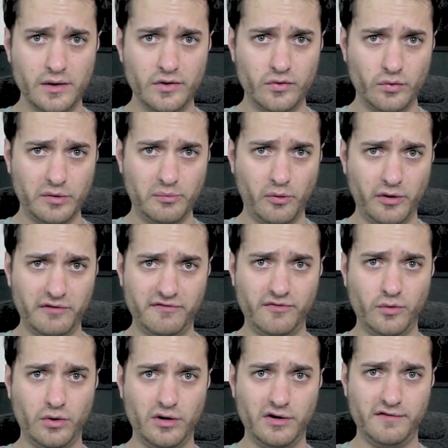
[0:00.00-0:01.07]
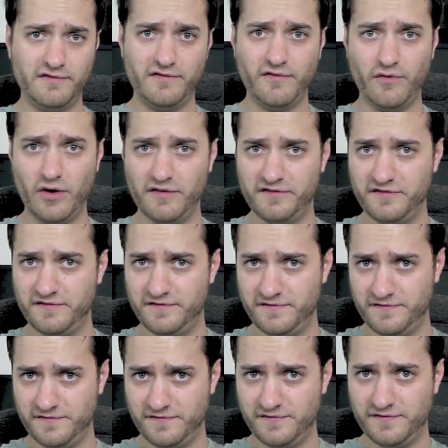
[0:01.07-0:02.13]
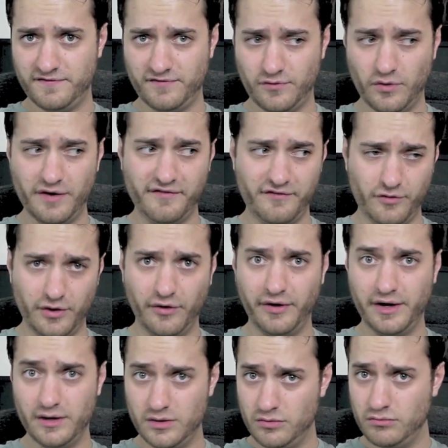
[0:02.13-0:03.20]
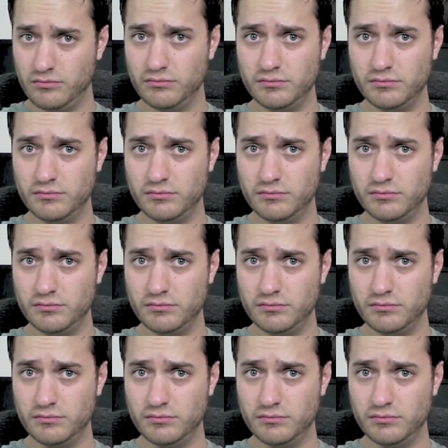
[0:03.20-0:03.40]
three point four fruffrillion.